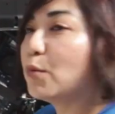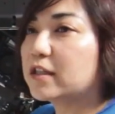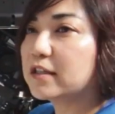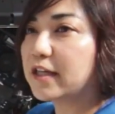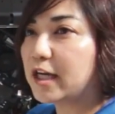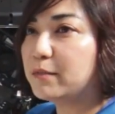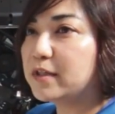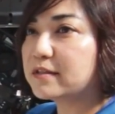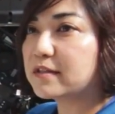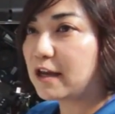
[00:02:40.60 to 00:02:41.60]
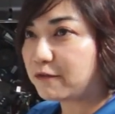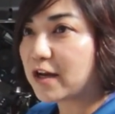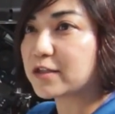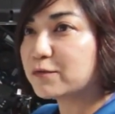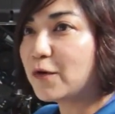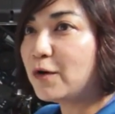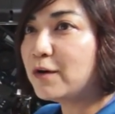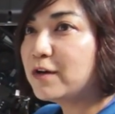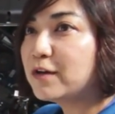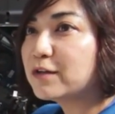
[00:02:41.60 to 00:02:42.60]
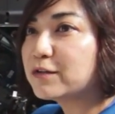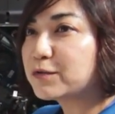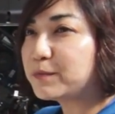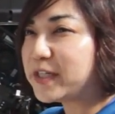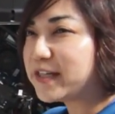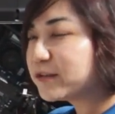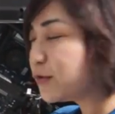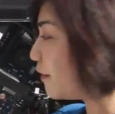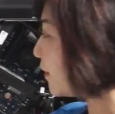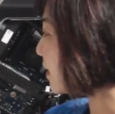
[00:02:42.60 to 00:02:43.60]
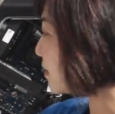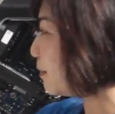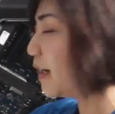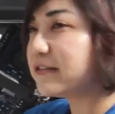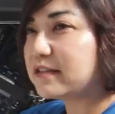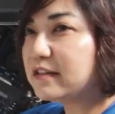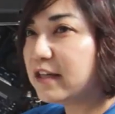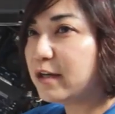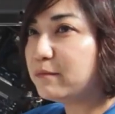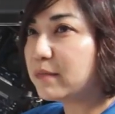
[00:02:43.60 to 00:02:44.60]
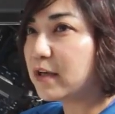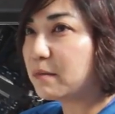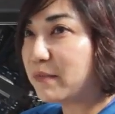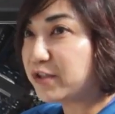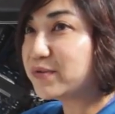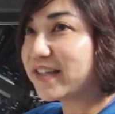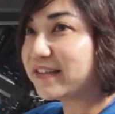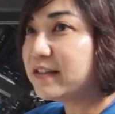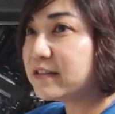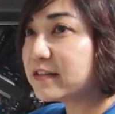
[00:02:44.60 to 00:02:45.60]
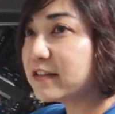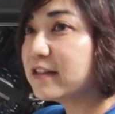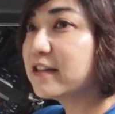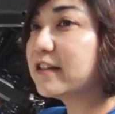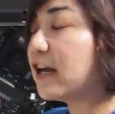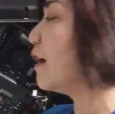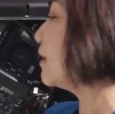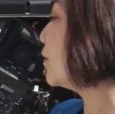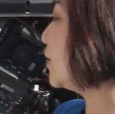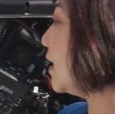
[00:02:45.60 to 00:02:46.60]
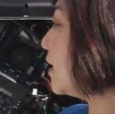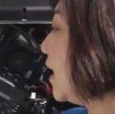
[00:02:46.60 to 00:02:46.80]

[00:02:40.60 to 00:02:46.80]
what the gamers have asked for, to be to have customized in-game uh, menu settings. Yeah. So that,